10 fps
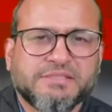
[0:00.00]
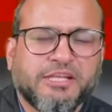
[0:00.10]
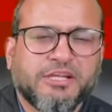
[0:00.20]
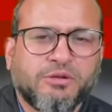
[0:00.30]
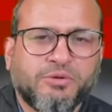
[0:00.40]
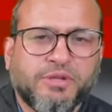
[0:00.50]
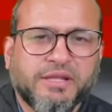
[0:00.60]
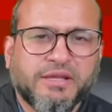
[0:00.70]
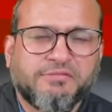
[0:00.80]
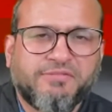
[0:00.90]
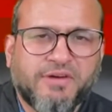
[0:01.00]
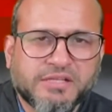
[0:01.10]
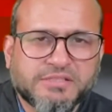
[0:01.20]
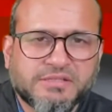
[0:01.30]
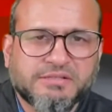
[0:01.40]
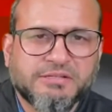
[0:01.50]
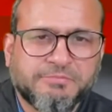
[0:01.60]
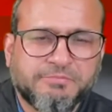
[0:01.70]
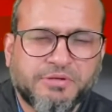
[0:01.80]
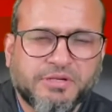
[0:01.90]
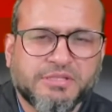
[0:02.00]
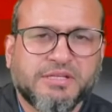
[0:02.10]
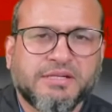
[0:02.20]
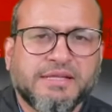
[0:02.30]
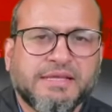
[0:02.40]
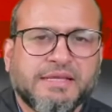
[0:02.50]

including her father, brother,